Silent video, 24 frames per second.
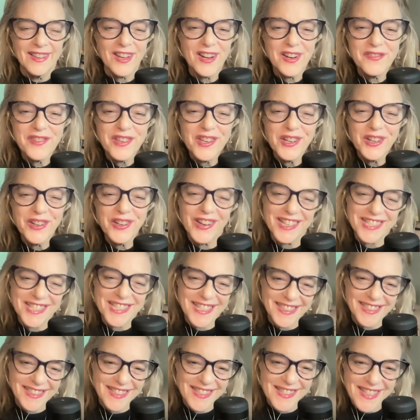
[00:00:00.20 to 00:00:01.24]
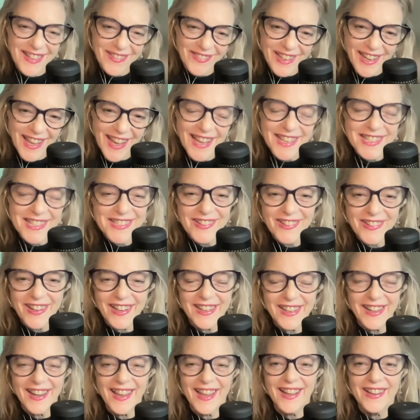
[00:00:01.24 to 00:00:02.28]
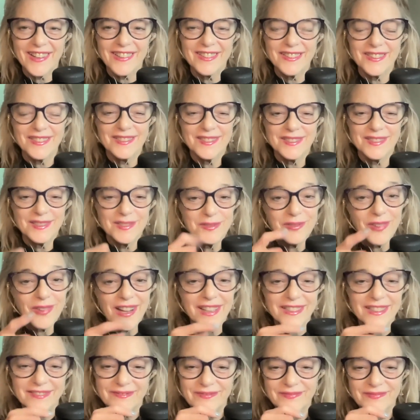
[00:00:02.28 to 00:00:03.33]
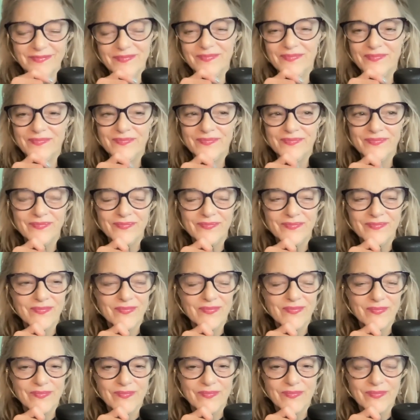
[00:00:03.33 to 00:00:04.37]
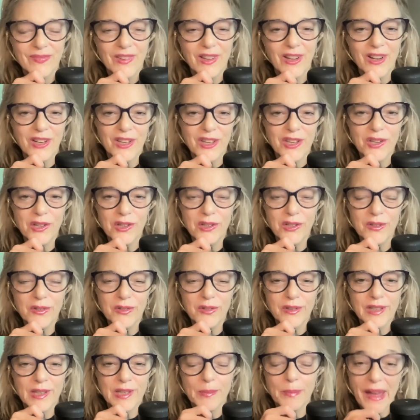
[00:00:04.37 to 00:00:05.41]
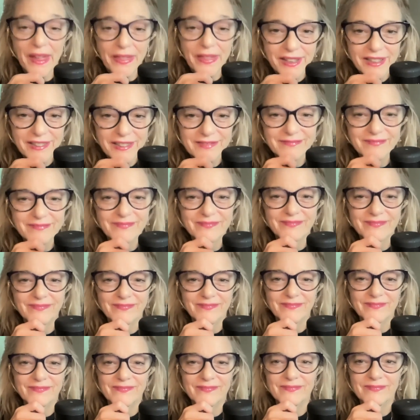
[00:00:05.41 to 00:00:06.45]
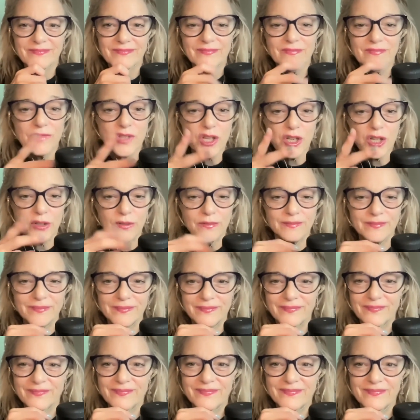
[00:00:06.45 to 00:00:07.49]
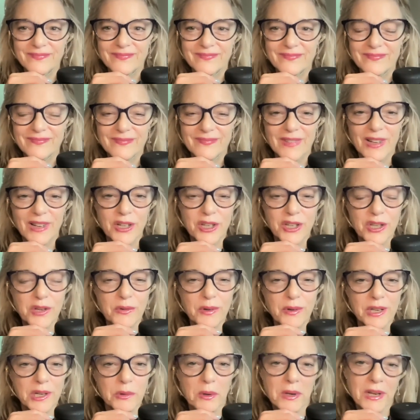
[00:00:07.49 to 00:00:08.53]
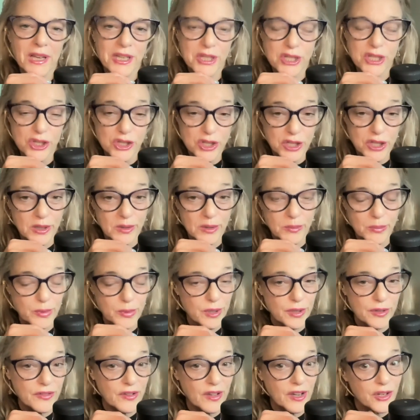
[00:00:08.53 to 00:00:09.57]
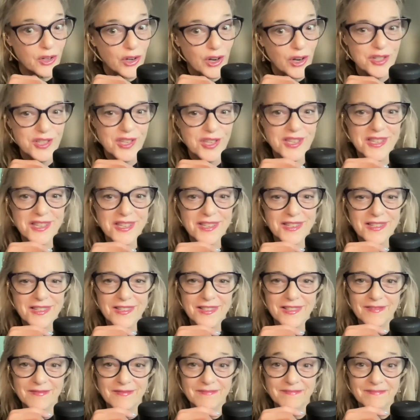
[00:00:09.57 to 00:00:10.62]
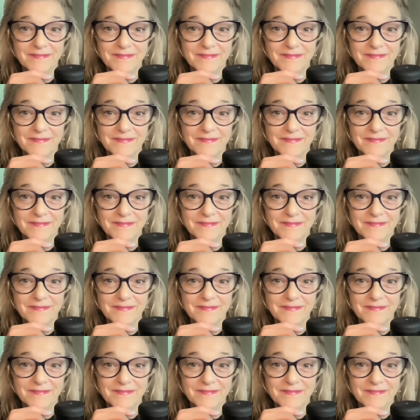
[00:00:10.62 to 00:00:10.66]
are a few questions I want to ask right now. One, are you empathic? Two, are you in a relationship with a narcissist?